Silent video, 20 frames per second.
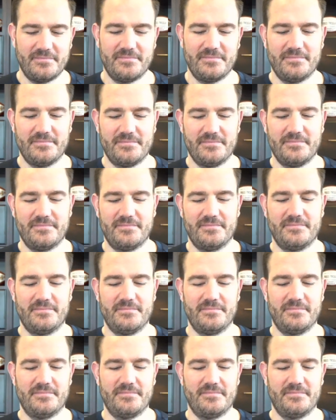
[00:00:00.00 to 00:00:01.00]

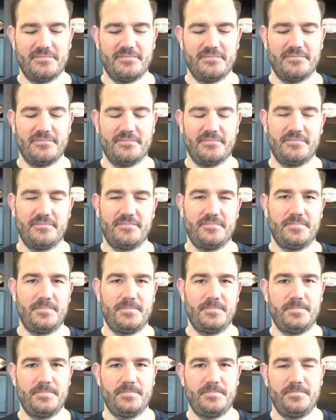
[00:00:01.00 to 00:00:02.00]

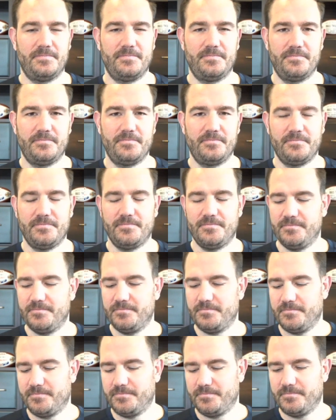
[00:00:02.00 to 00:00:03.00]

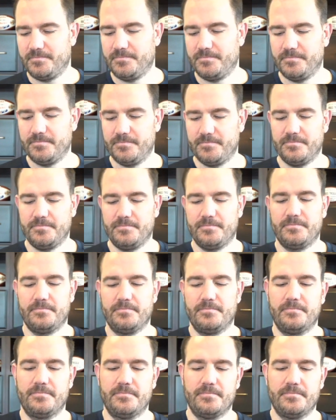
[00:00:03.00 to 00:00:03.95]
[no speech]